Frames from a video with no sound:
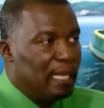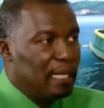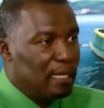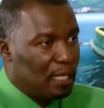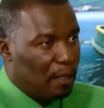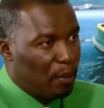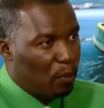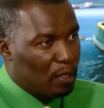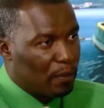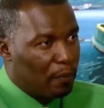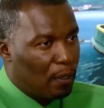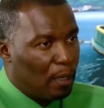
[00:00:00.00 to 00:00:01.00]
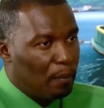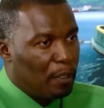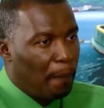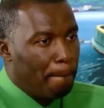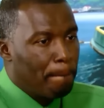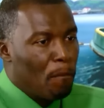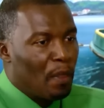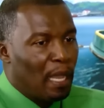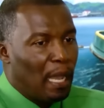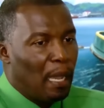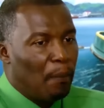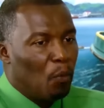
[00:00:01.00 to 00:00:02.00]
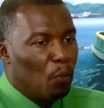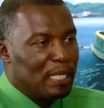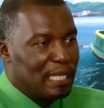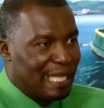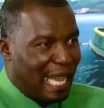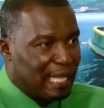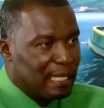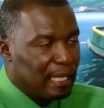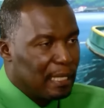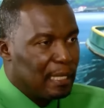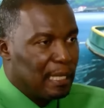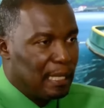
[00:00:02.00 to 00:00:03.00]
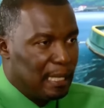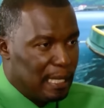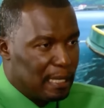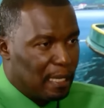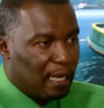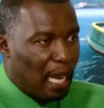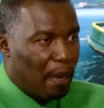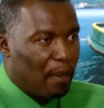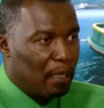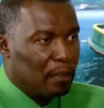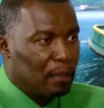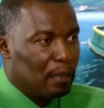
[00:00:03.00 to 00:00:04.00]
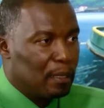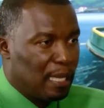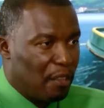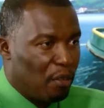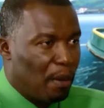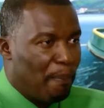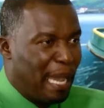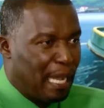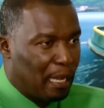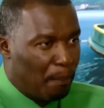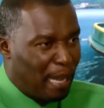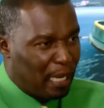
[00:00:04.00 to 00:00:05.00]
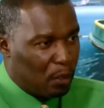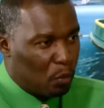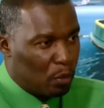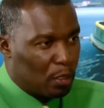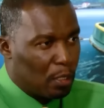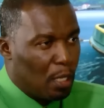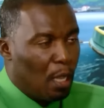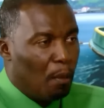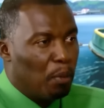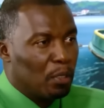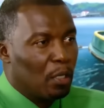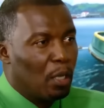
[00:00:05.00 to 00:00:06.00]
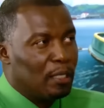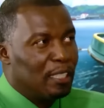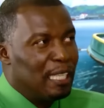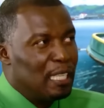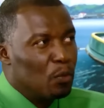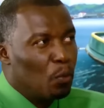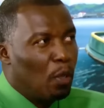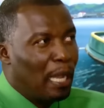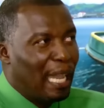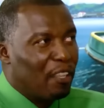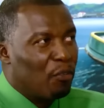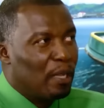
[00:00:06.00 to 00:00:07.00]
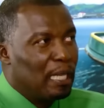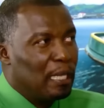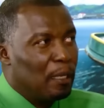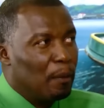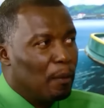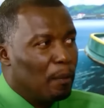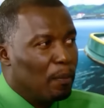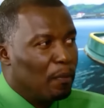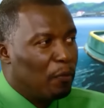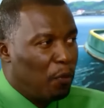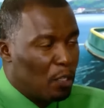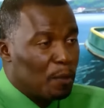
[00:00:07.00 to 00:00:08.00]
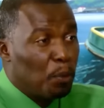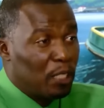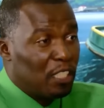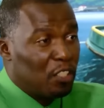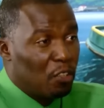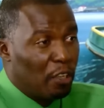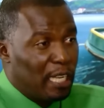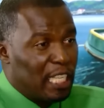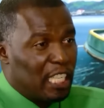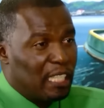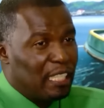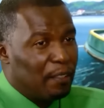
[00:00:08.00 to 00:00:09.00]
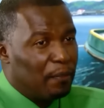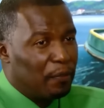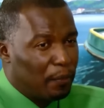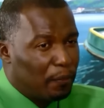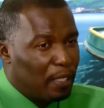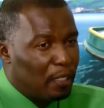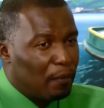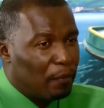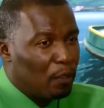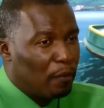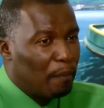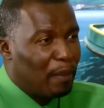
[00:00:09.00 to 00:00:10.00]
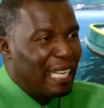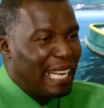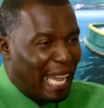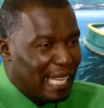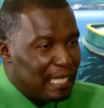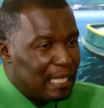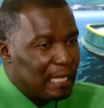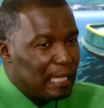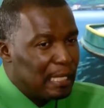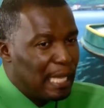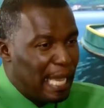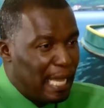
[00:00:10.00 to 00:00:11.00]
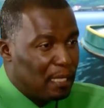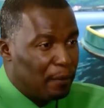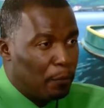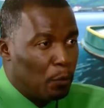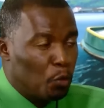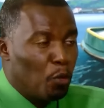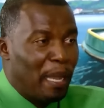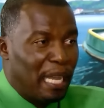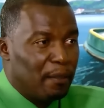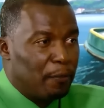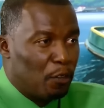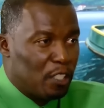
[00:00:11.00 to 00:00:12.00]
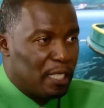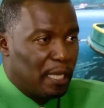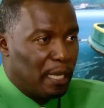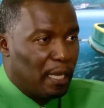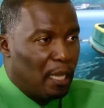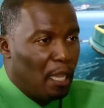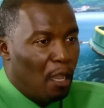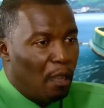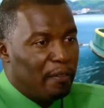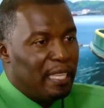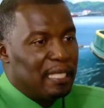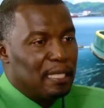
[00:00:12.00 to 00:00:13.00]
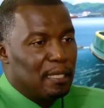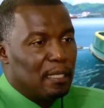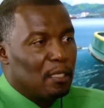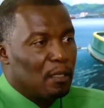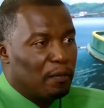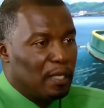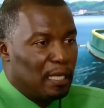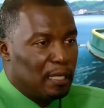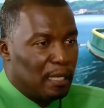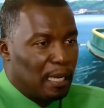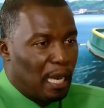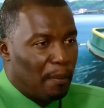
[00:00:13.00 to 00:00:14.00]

the ECCB was formed, we started the Eastern Caribbean Central Bank banknotes, but these were actually first put into circulation in 15th of November 1984 to mark the first year of the existence of the Eastern